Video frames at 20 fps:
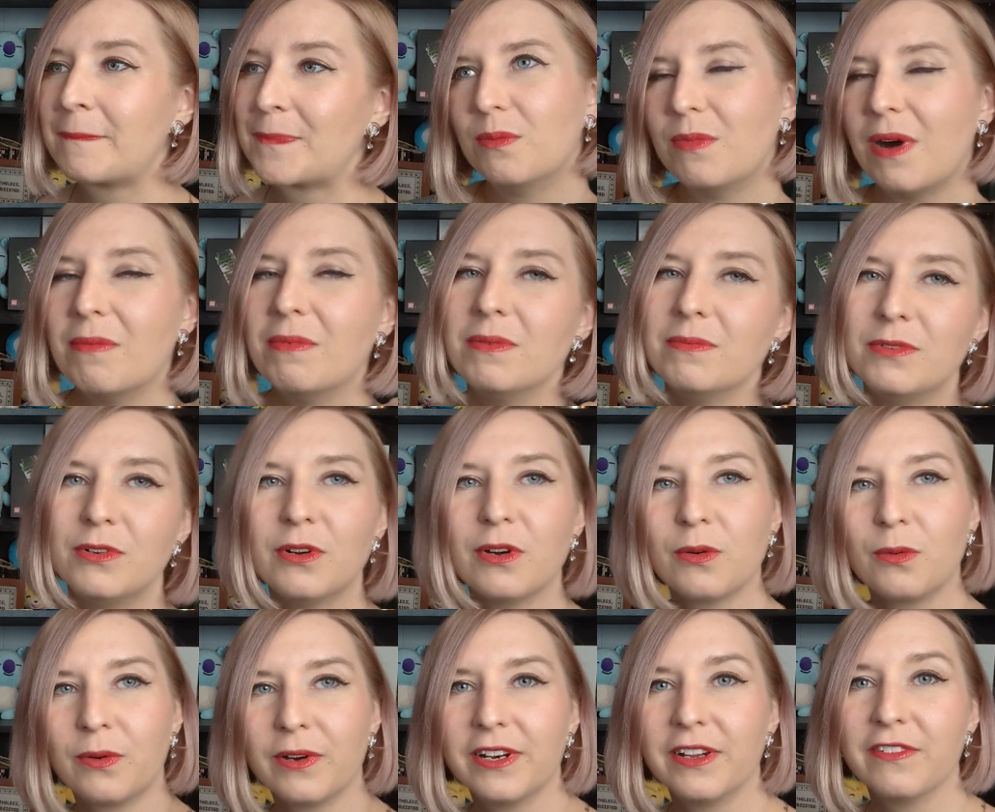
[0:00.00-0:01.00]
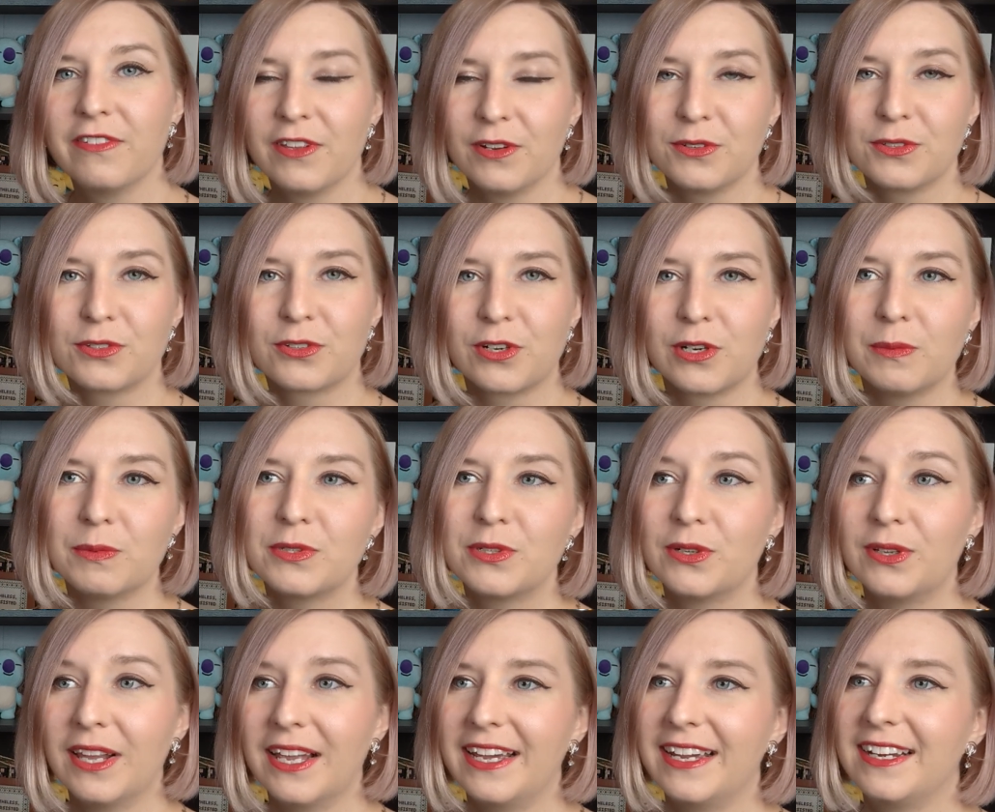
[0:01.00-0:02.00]
Mamamoo are one of those groups
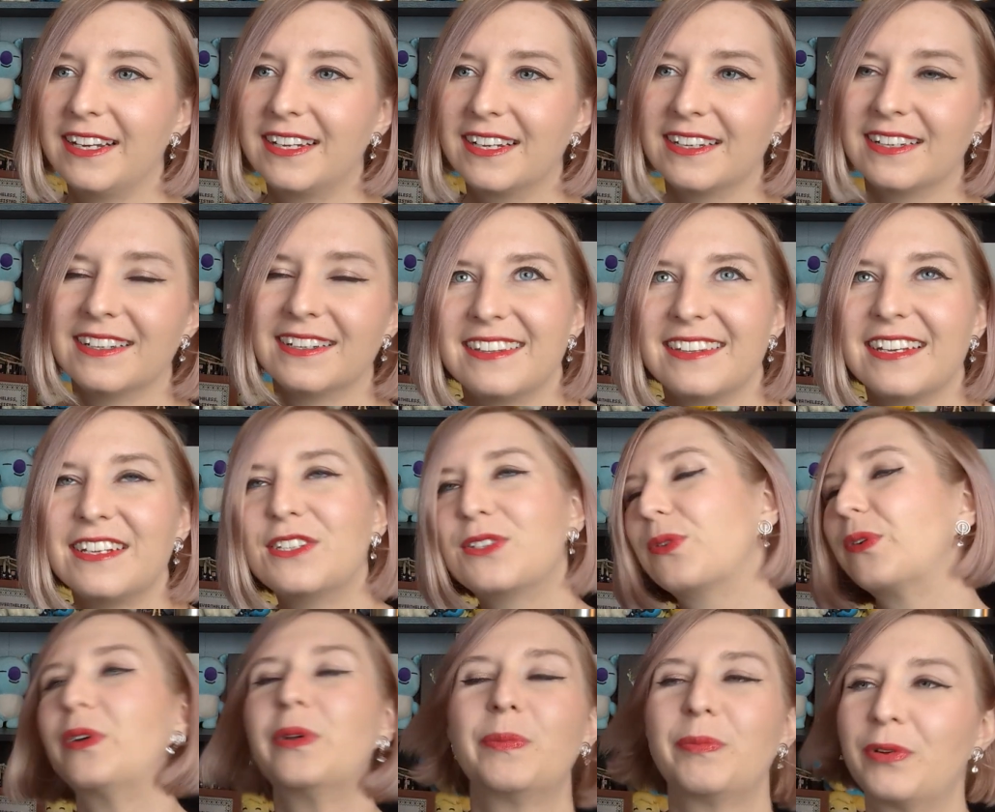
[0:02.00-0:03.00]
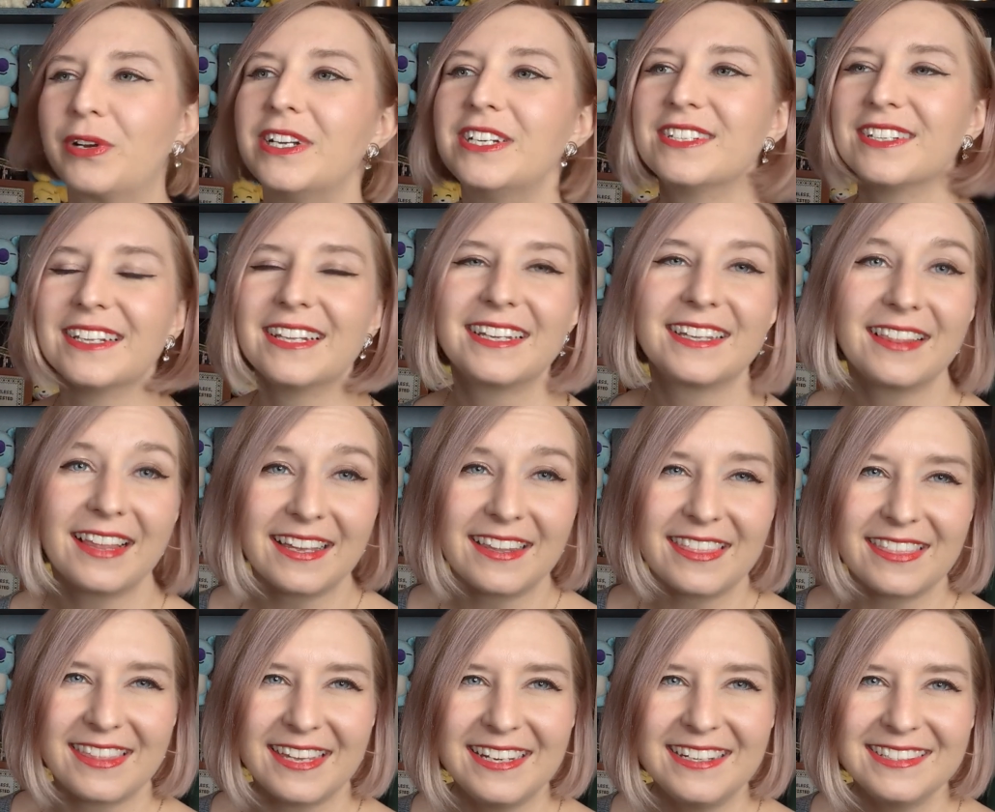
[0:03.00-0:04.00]
who like they sort of preach
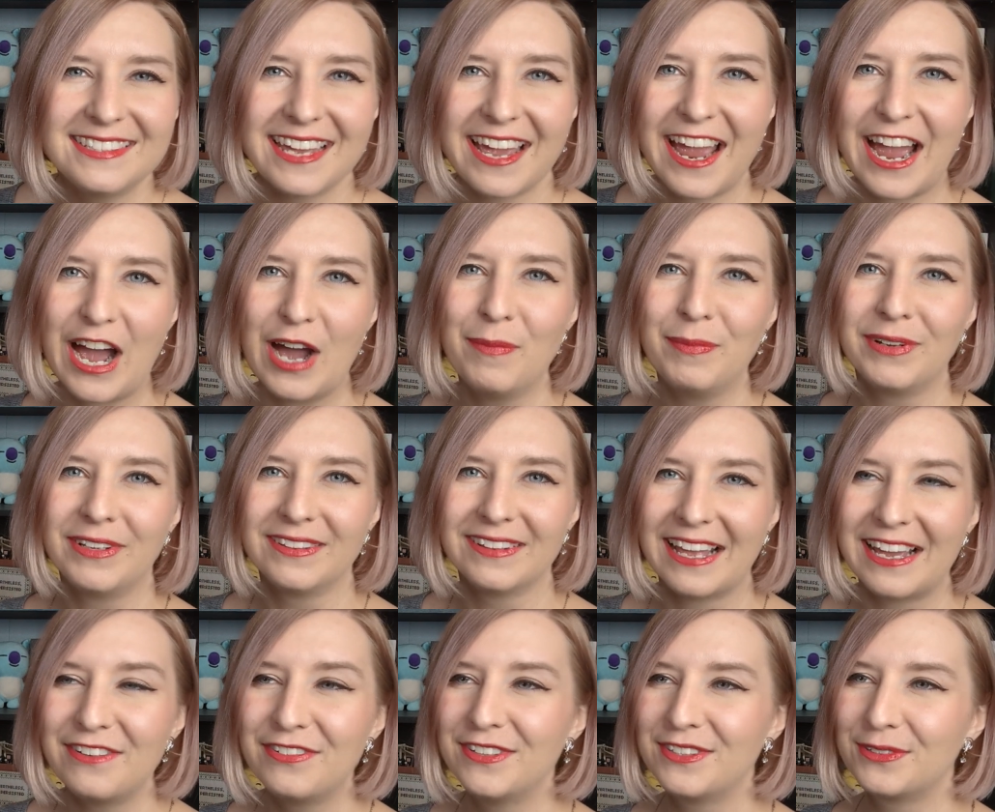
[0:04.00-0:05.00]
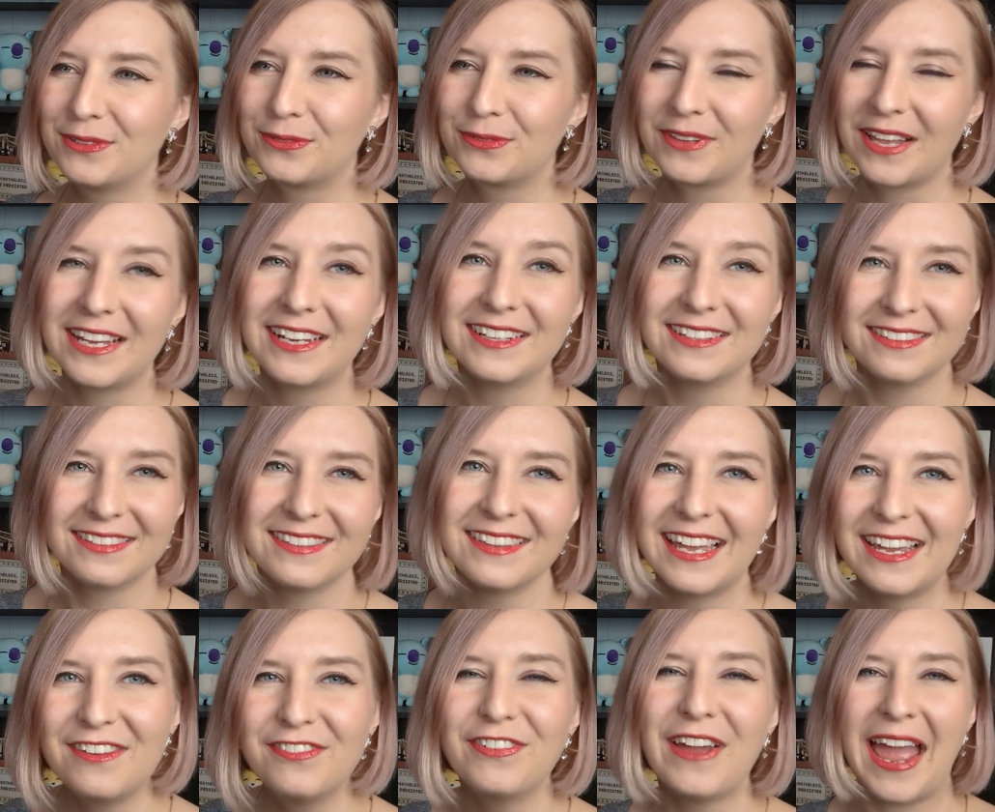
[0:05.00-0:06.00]
like things happen.
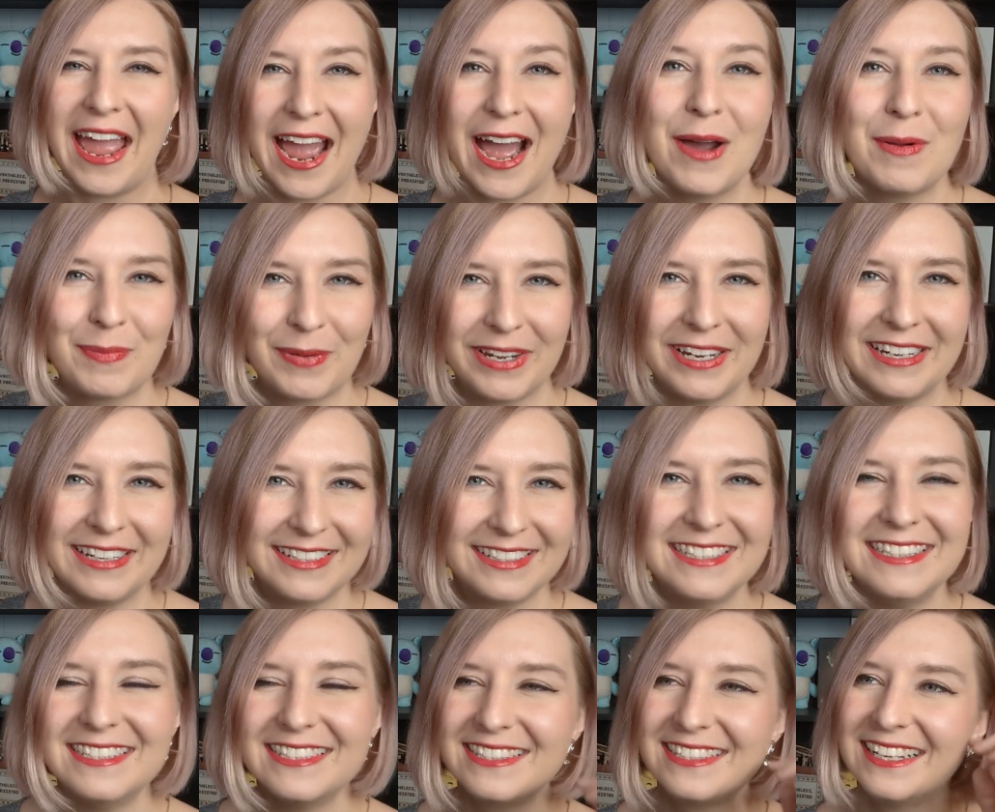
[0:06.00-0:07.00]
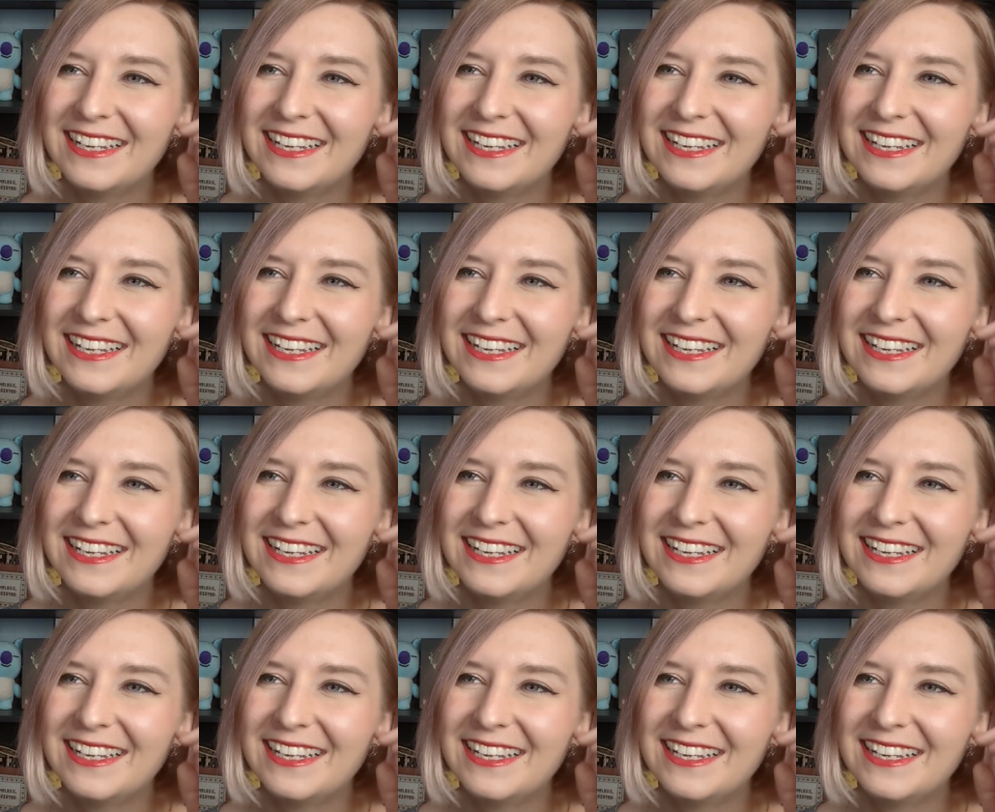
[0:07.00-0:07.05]
Life happens.